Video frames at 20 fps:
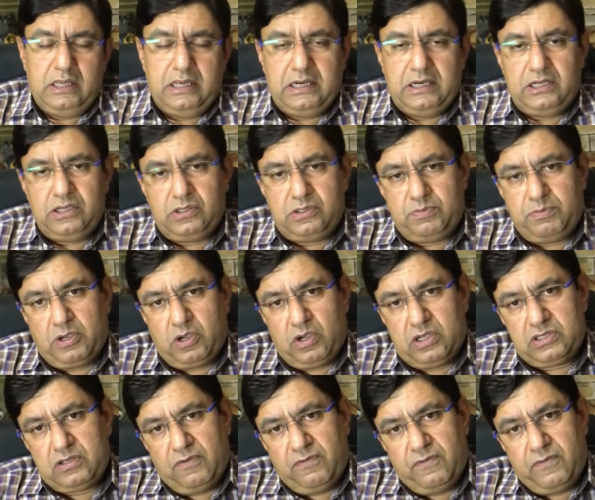it is
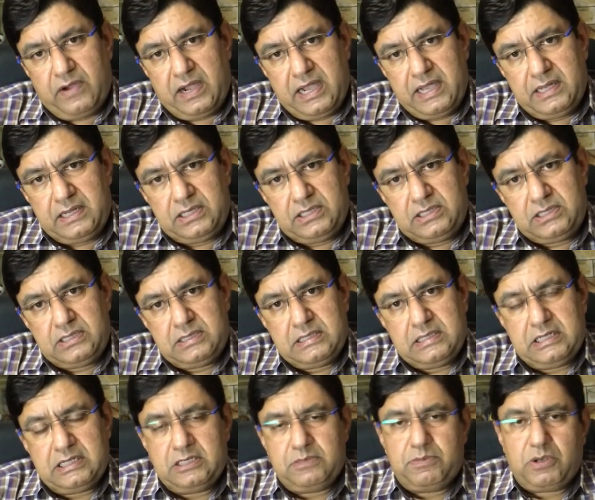because of virus,
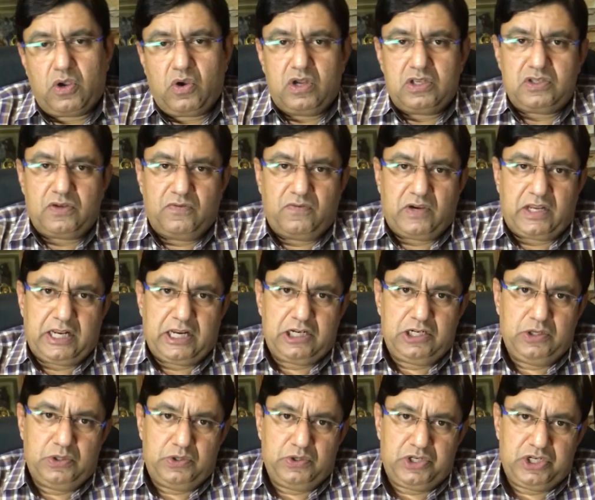it is because of
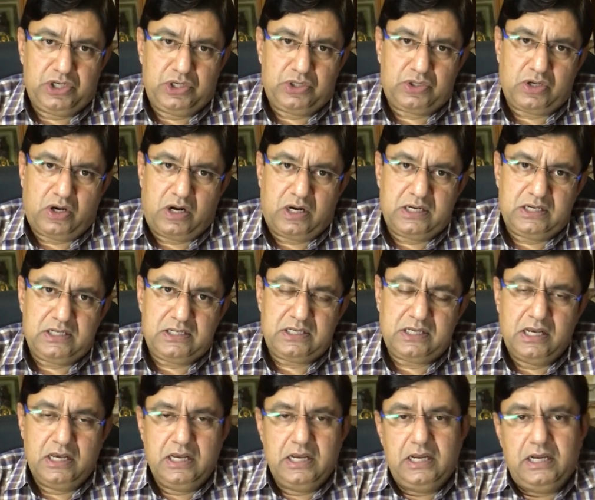connective tissue disorders,